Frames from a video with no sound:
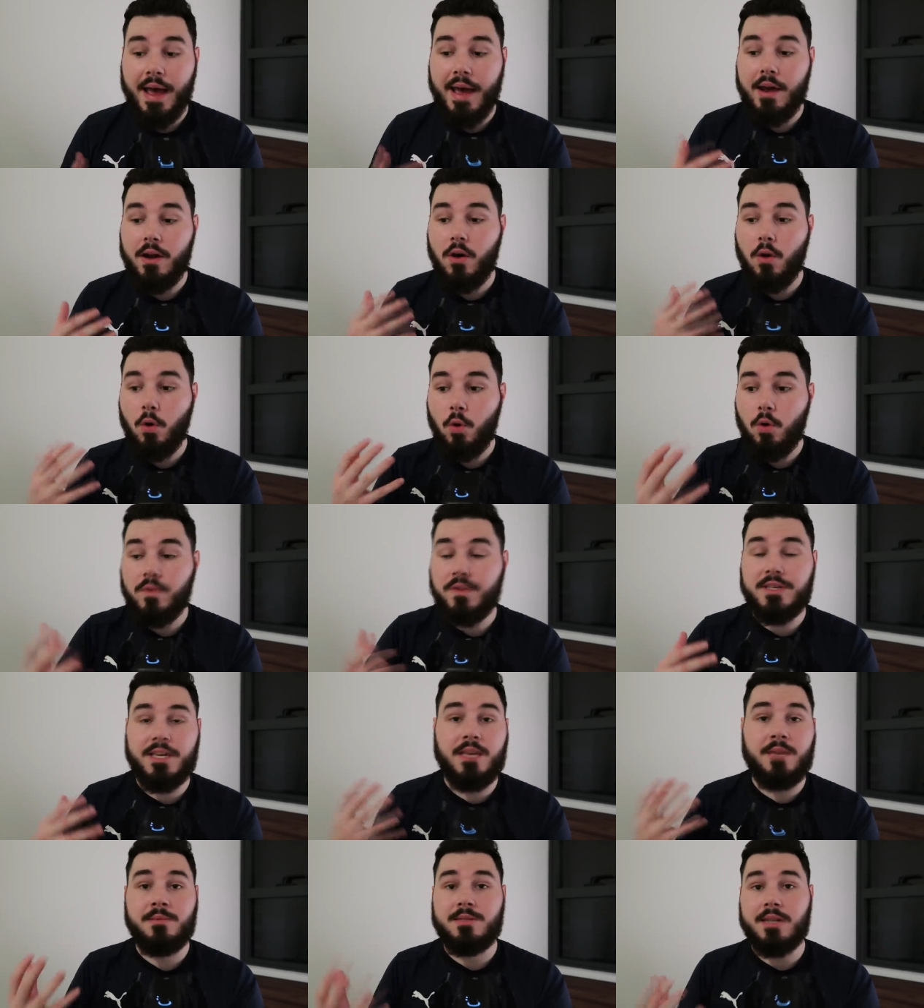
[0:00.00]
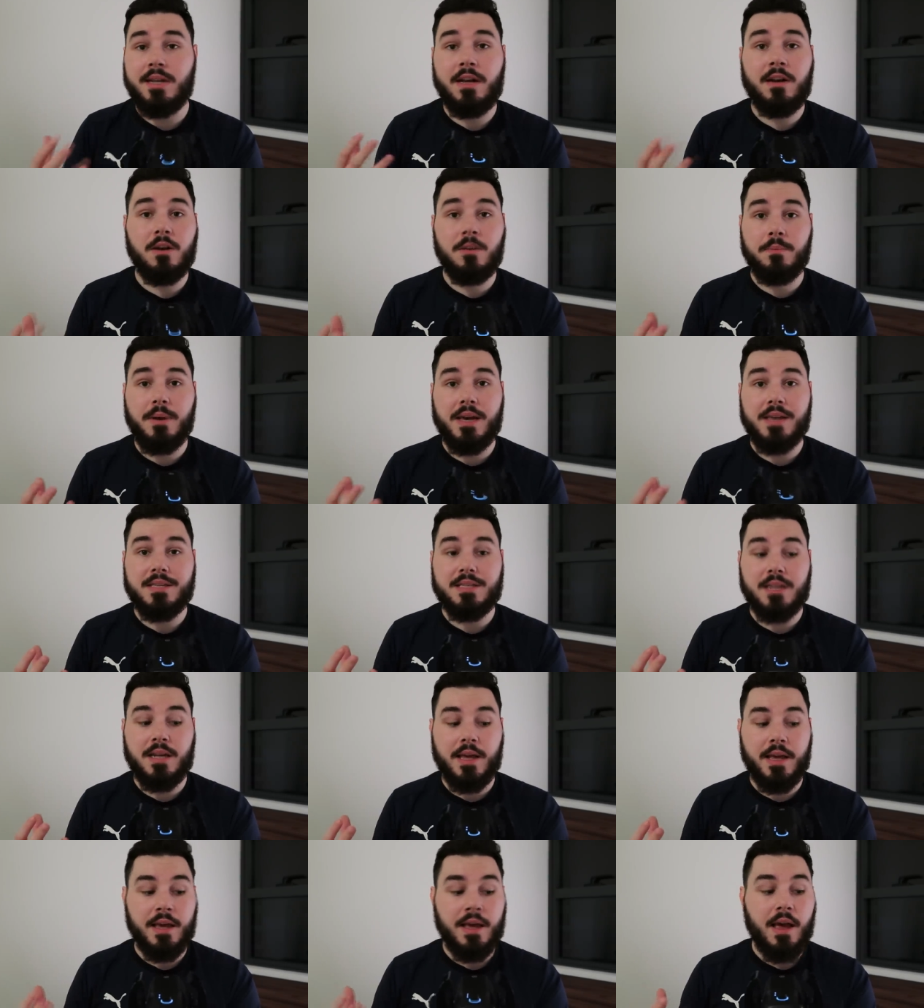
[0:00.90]
And all the teams in England,
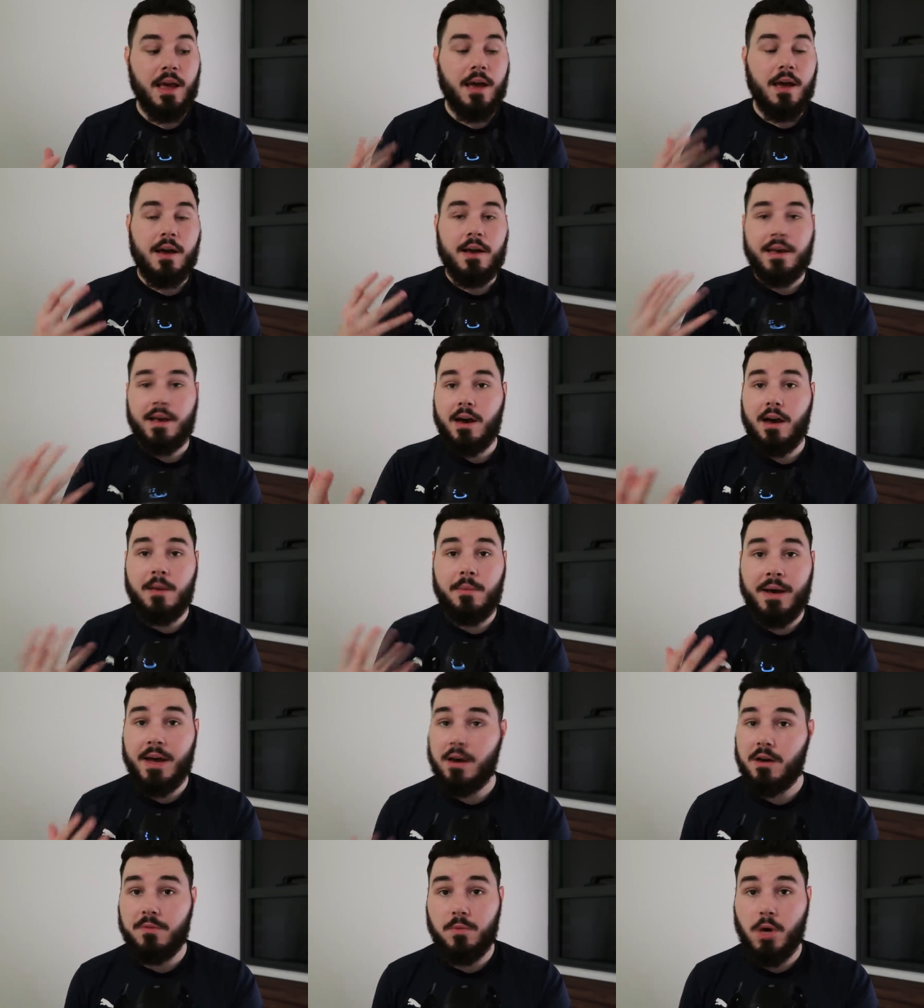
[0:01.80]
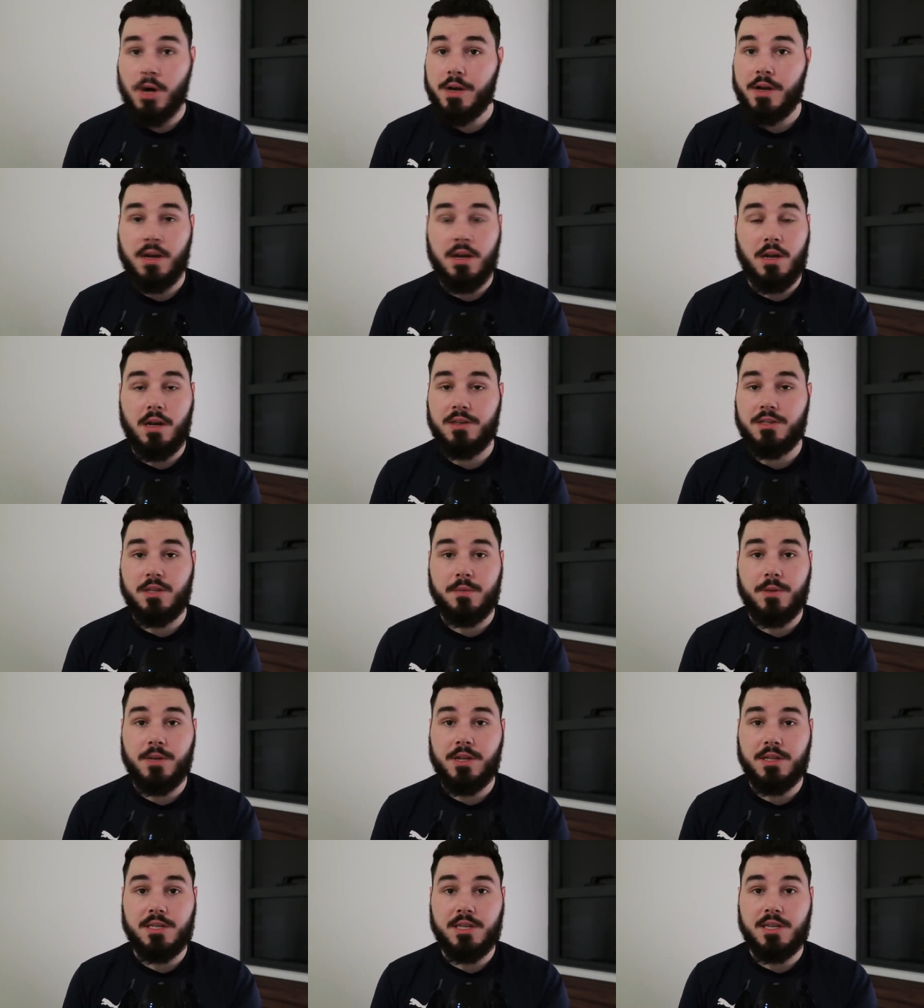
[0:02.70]
basically, come out of working class
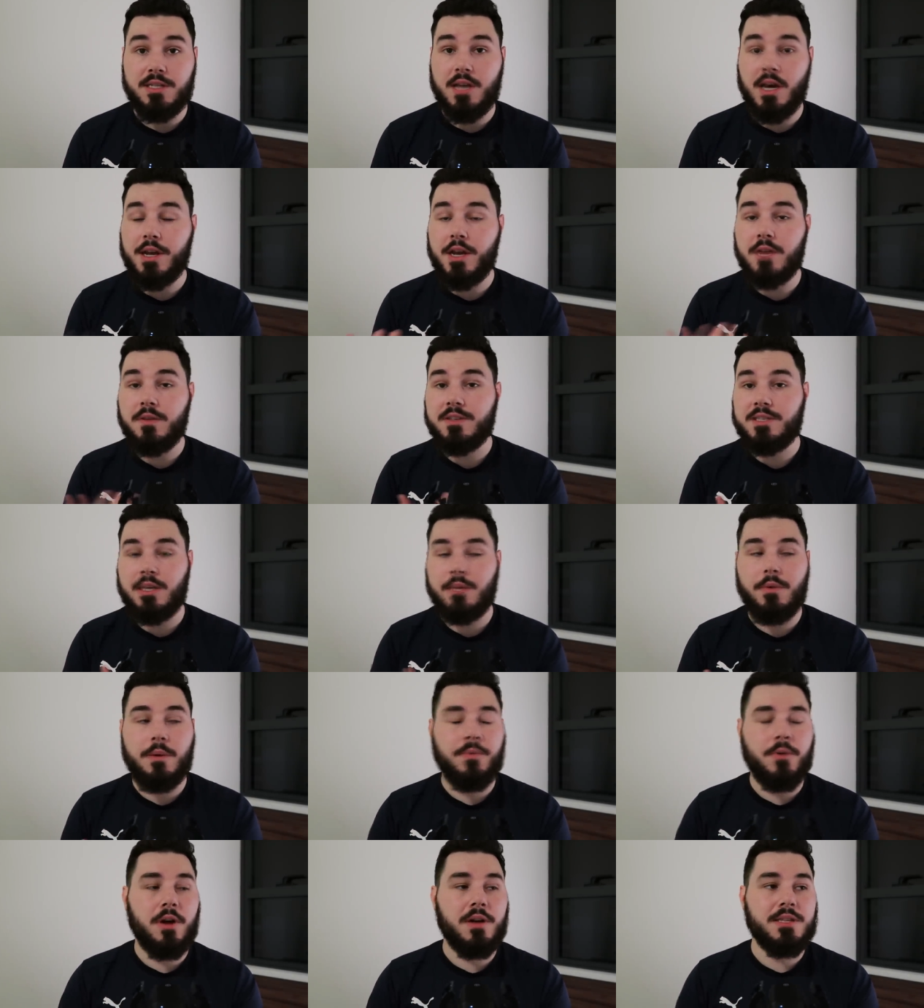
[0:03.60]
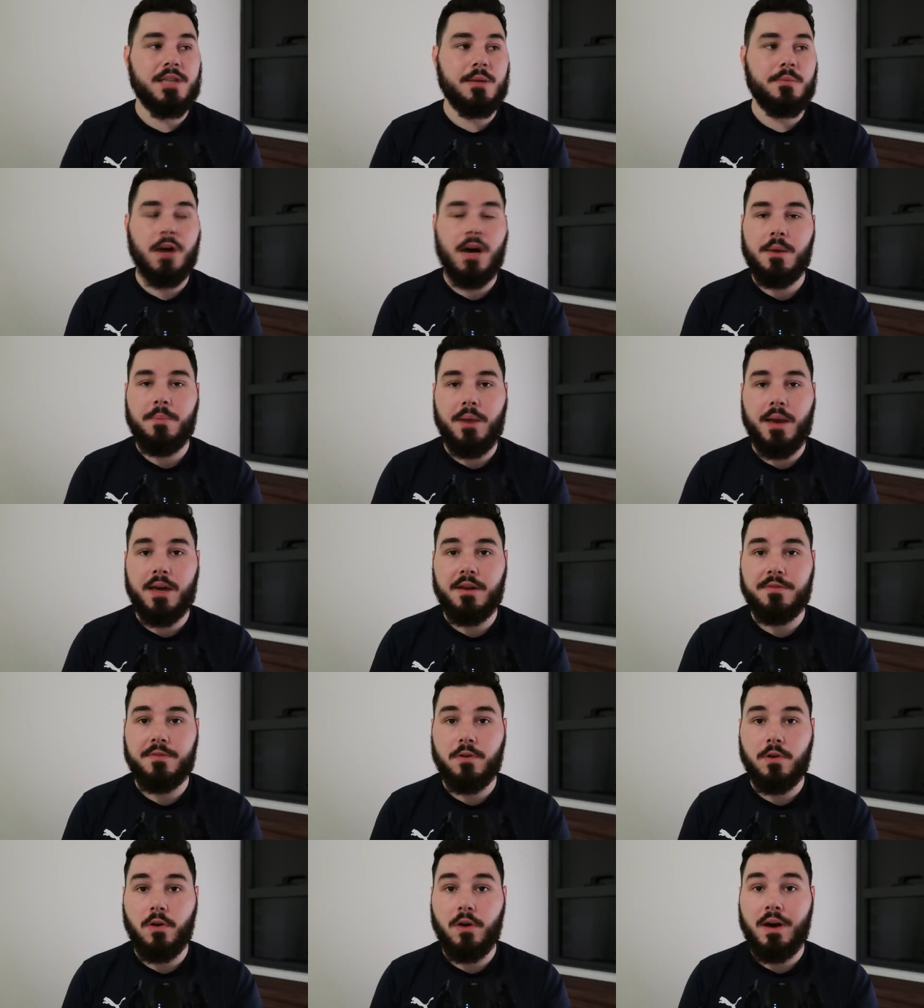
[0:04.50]
communities. I know the semi pro team I played
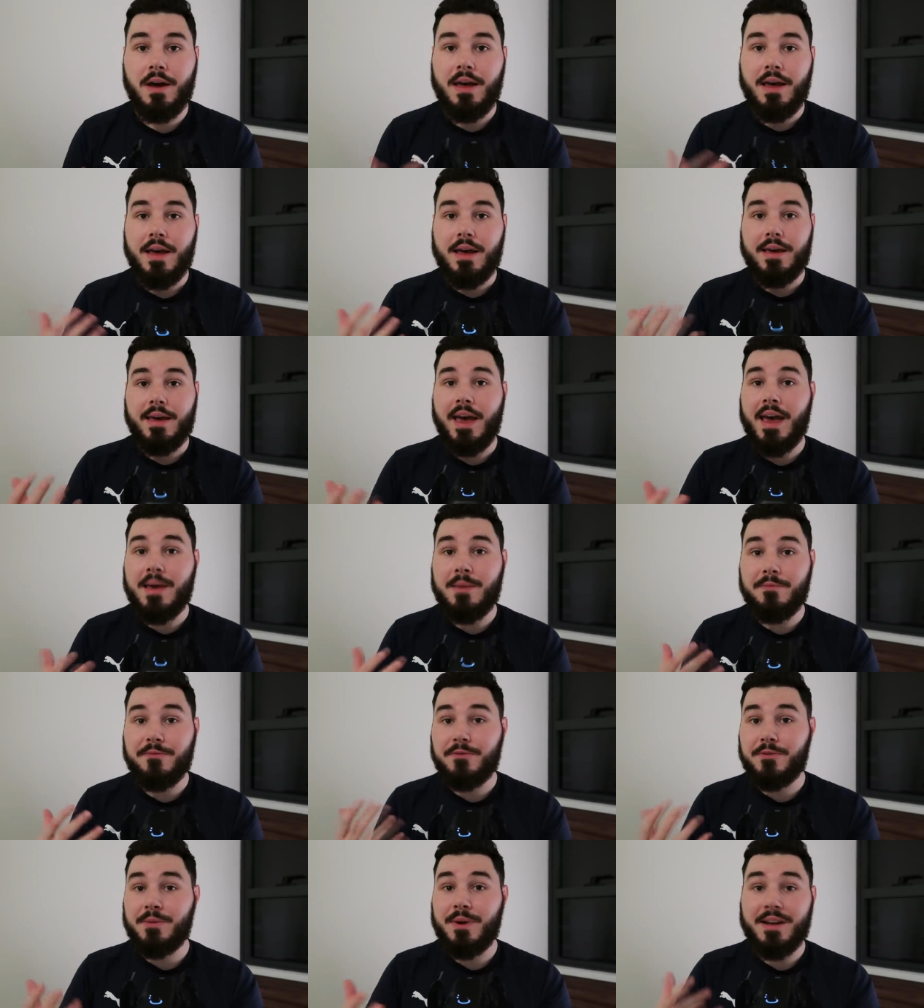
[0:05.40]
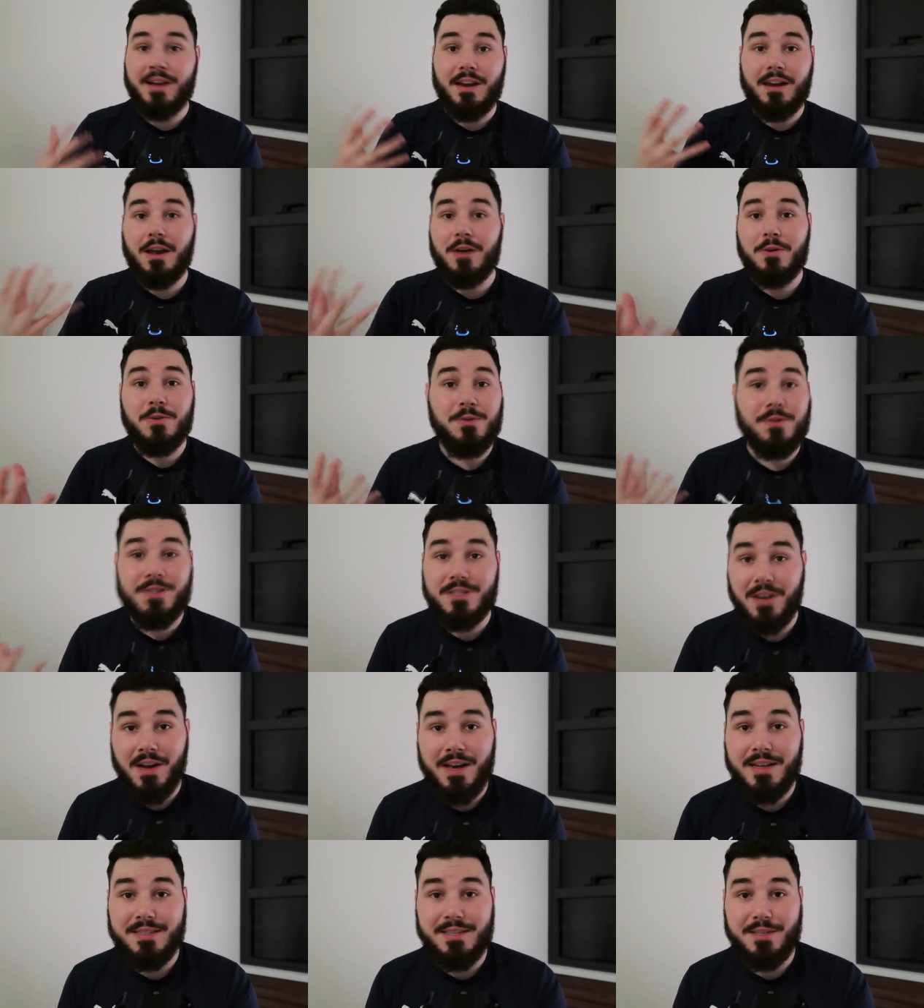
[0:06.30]
for came from like a local
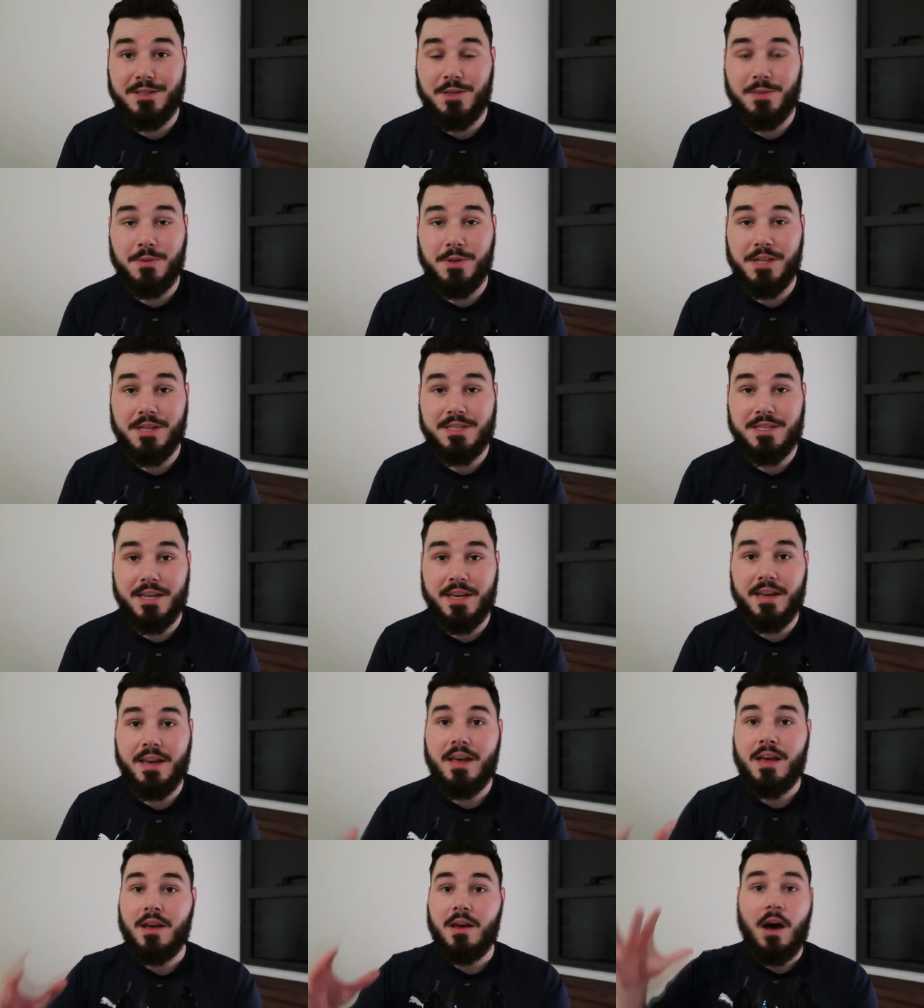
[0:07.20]
scientist community.